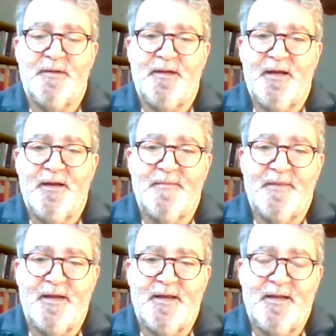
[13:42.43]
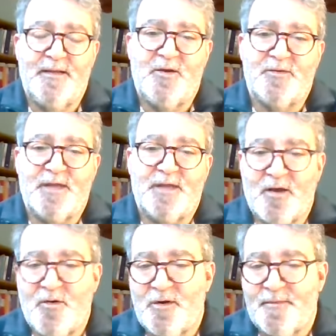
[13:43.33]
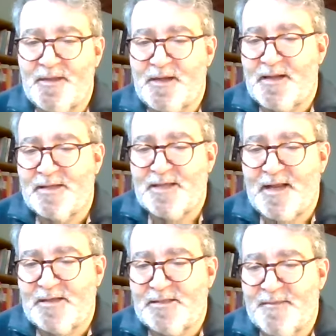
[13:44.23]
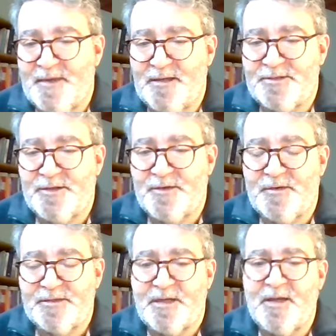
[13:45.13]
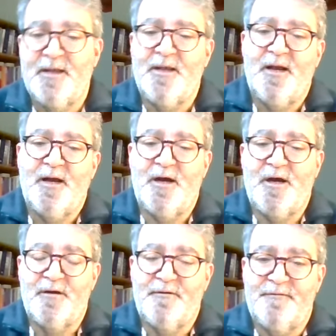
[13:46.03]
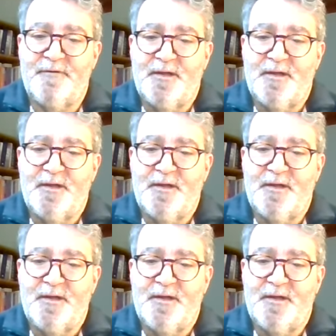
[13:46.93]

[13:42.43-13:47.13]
and not to get caught up in the classic SME issue of